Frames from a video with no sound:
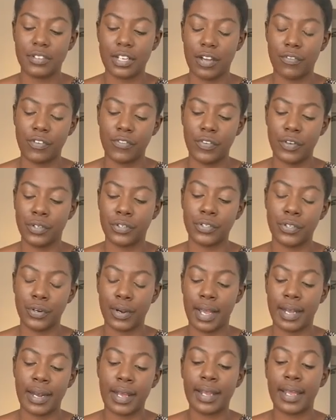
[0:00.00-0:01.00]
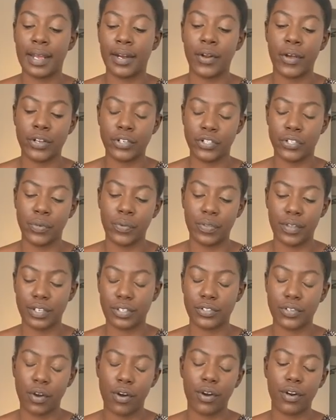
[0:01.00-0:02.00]
to have a filter and I cannot show
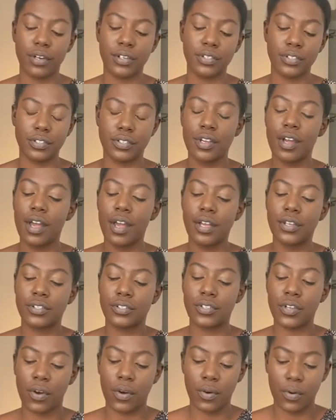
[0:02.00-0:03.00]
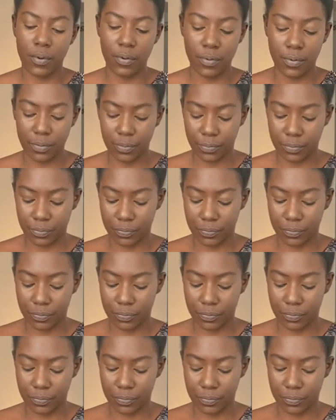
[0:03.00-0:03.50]
these cards. So